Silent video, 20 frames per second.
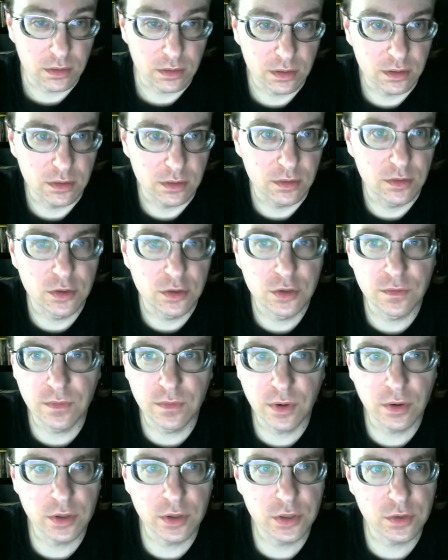The
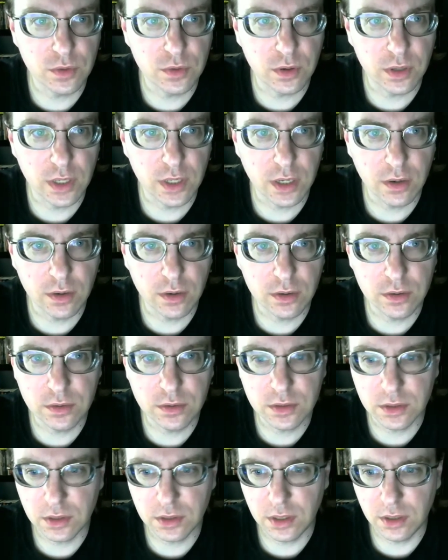very strong
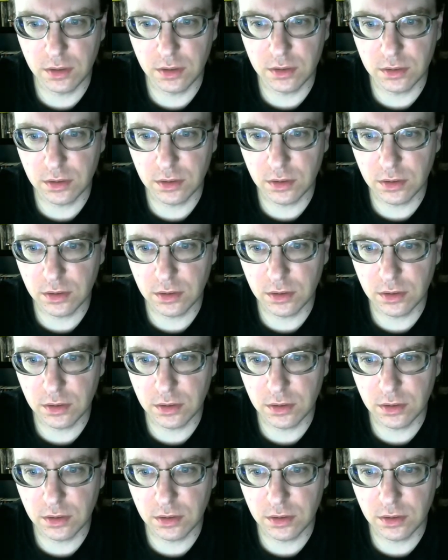characters, and